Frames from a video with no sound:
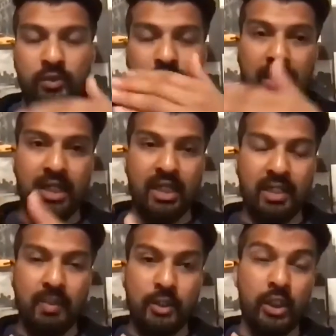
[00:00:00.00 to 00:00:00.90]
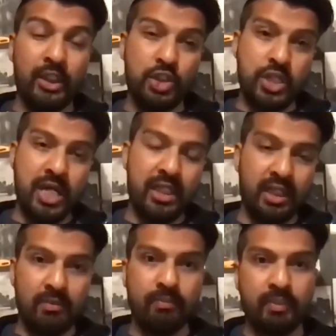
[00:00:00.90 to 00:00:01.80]
a knowledge
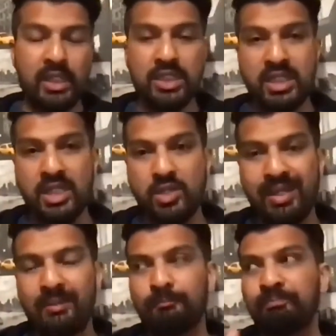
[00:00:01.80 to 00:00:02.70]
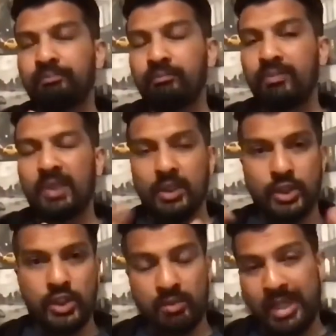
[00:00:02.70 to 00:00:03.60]
checking entity to it, so
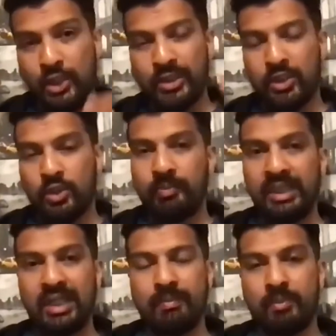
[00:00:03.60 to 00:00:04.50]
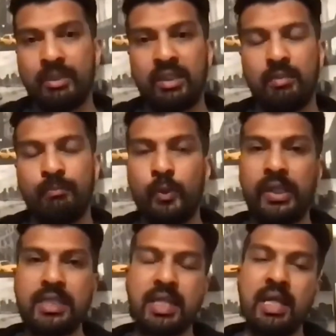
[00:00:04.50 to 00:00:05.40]
you can make sure that you're picking up the pertinent
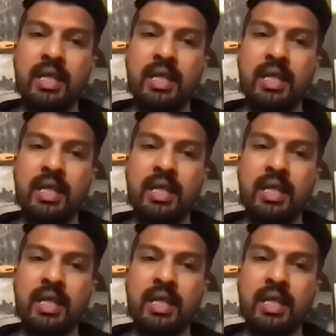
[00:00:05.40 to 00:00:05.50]
points.